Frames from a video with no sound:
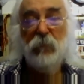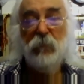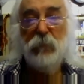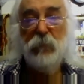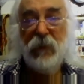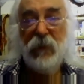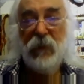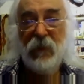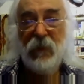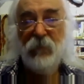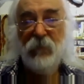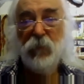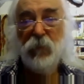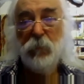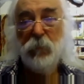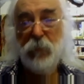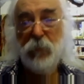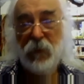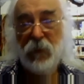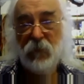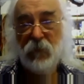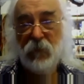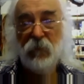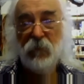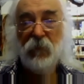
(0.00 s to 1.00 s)
behavior
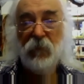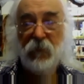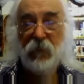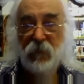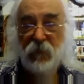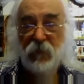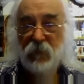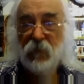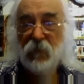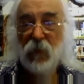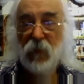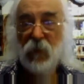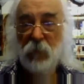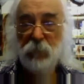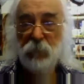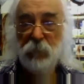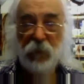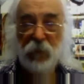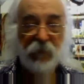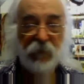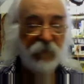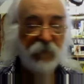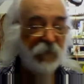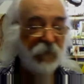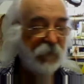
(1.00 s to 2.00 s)
pattern than in a
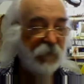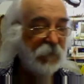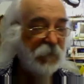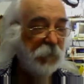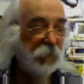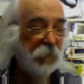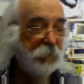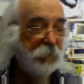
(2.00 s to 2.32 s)
complex system.